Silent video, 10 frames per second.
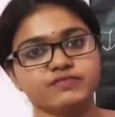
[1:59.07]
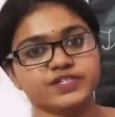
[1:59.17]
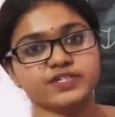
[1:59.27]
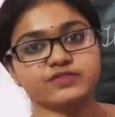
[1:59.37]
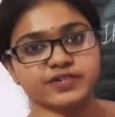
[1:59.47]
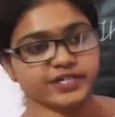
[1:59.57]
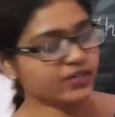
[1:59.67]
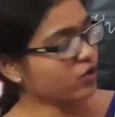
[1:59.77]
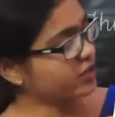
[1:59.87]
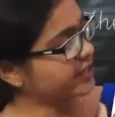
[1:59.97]
which is written
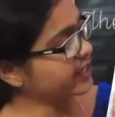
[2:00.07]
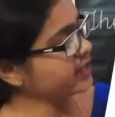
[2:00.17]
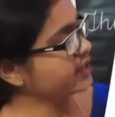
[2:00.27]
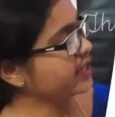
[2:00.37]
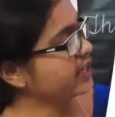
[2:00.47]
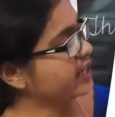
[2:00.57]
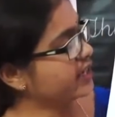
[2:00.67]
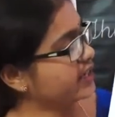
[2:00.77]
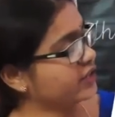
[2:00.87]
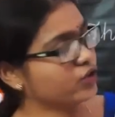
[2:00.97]
already
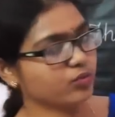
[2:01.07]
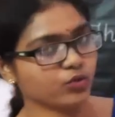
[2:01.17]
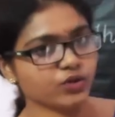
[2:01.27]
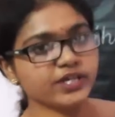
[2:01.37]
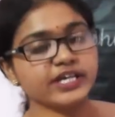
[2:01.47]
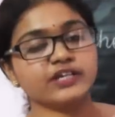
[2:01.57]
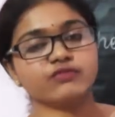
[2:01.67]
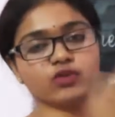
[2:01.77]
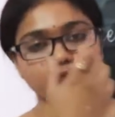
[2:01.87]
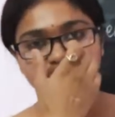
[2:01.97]
in your book,
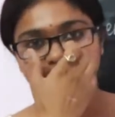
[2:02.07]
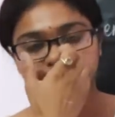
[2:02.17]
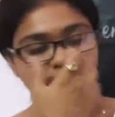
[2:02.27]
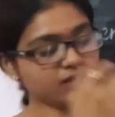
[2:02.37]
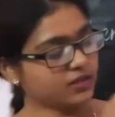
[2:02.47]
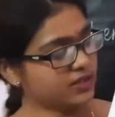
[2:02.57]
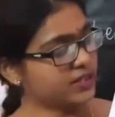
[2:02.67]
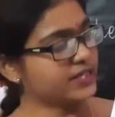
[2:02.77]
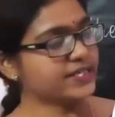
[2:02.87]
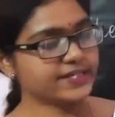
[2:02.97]
Environmental
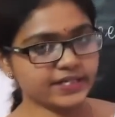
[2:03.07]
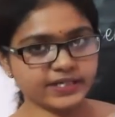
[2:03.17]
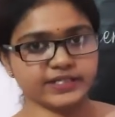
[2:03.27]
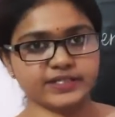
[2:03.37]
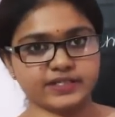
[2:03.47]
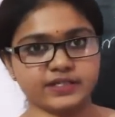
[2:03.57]
Studies.